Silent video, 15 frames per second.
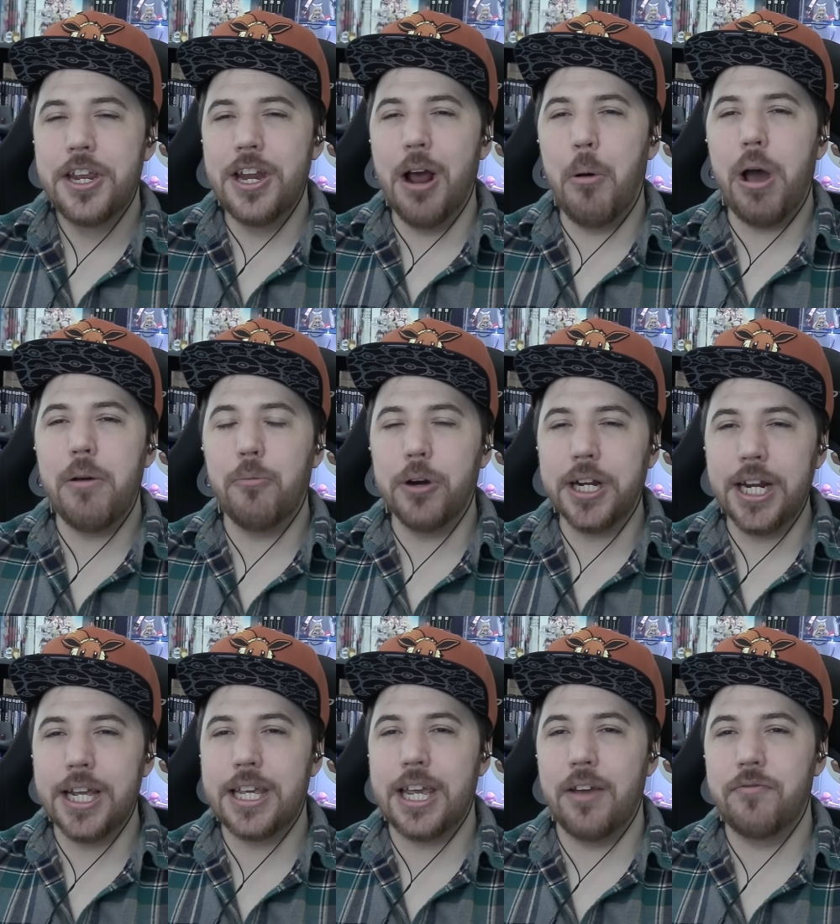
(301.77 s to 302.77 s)
you know what? We're
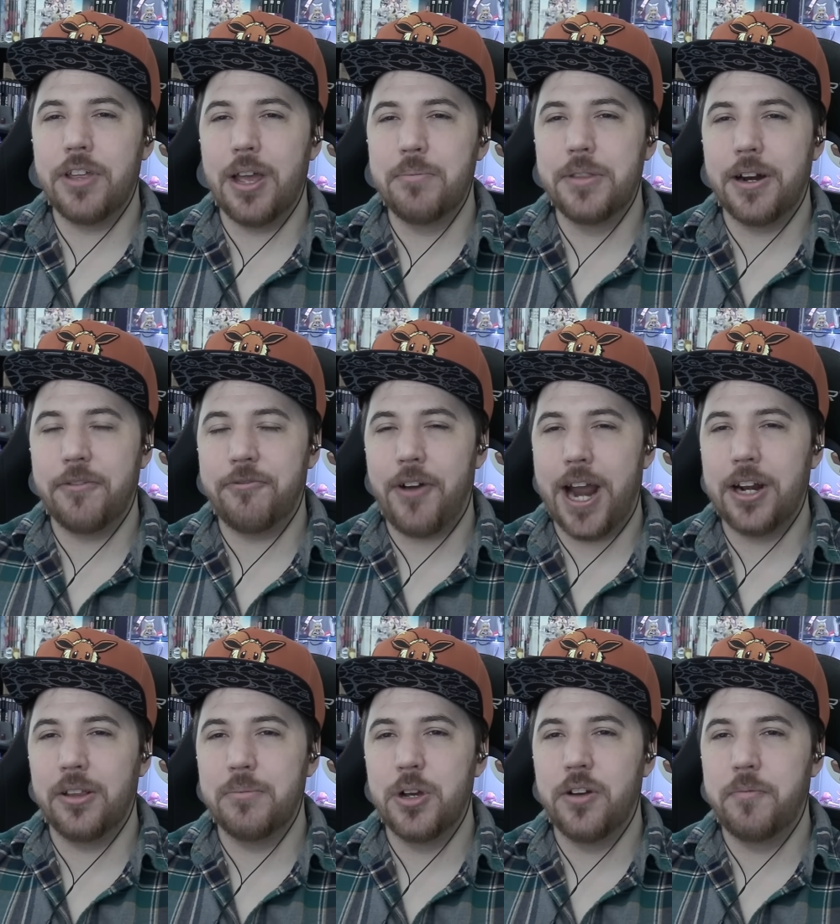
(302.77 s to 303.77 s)
going to give them their
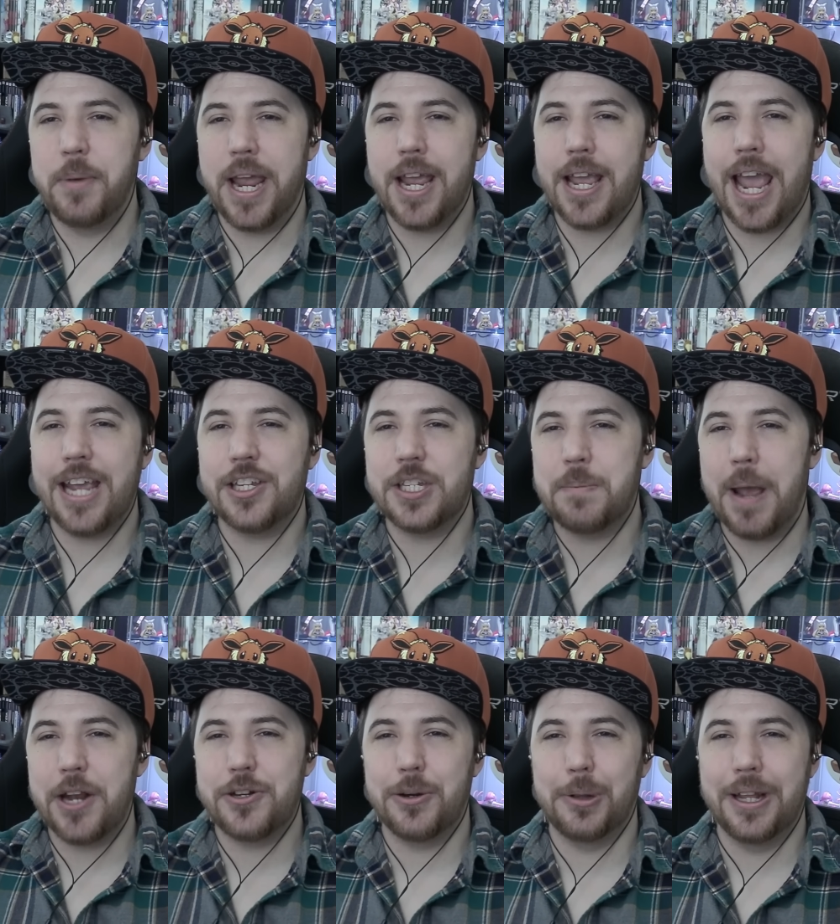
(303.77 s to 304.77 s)
final move being a
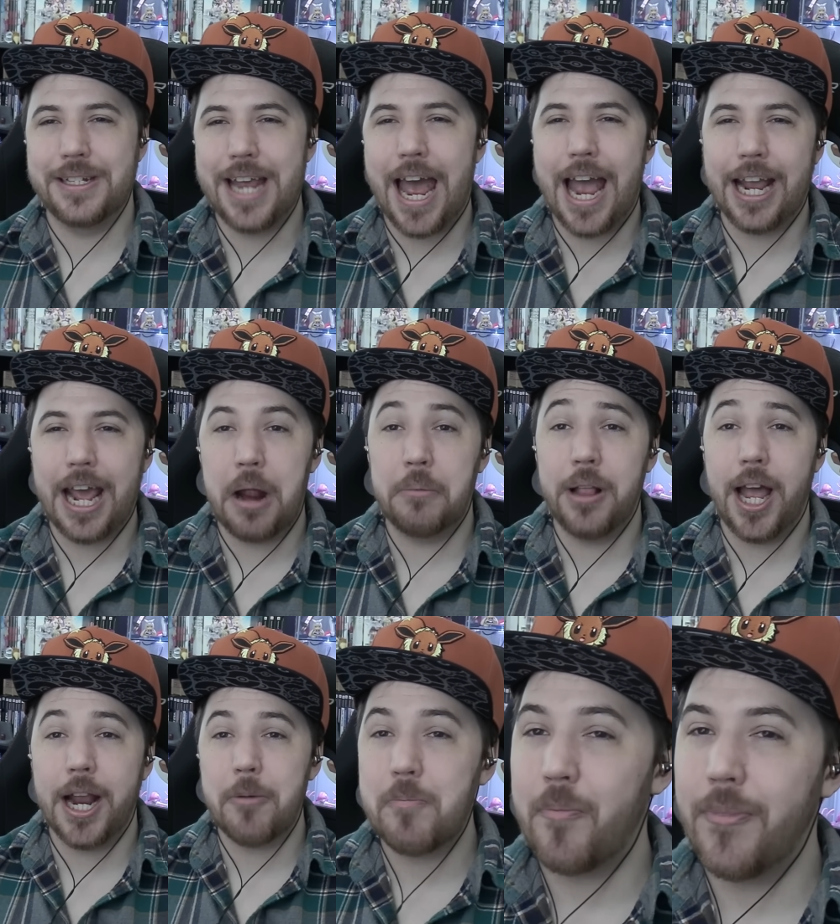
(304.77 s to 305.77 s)
special attack. And I'm
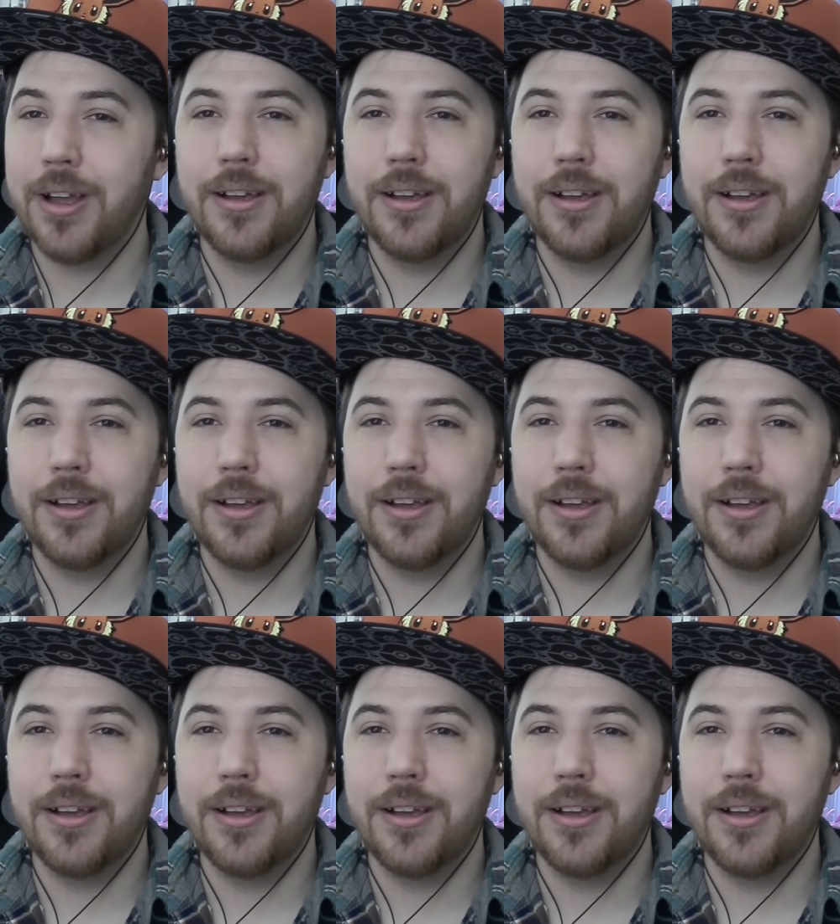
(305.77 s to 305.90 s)
like,